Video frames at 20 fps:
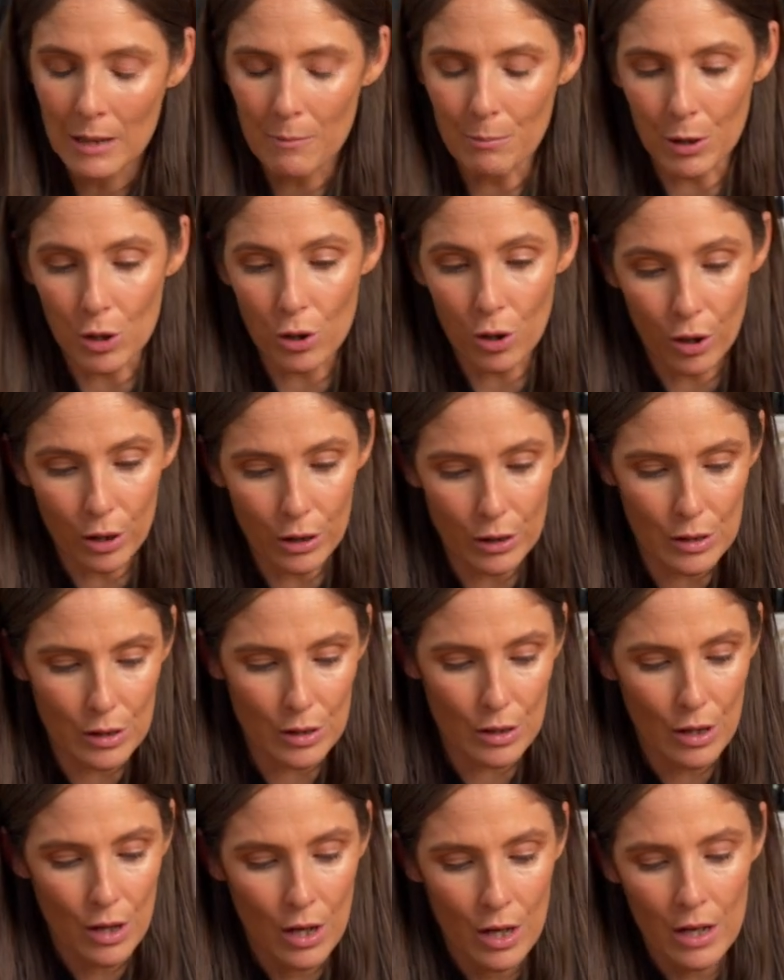
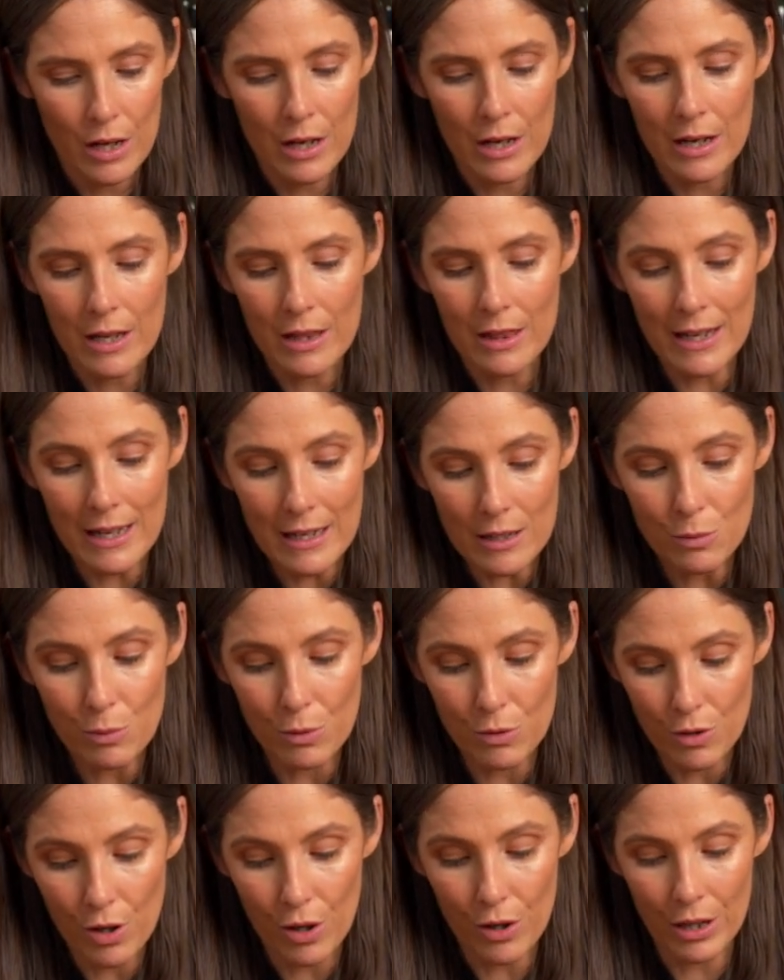because these
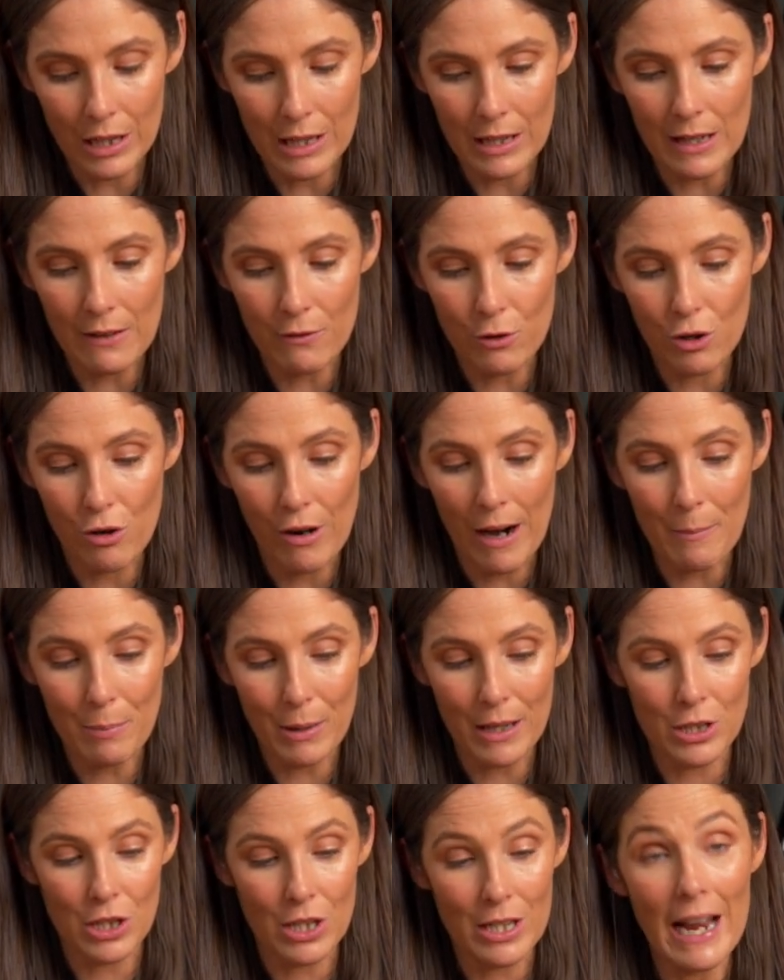will not only give you great
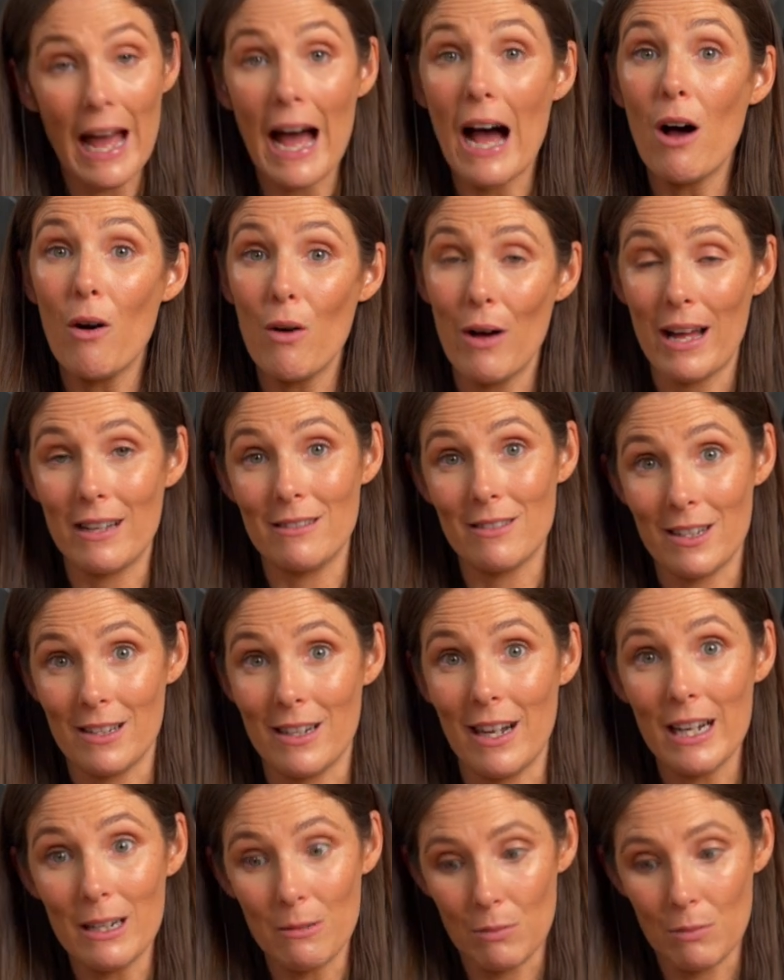pleasure now and tonight,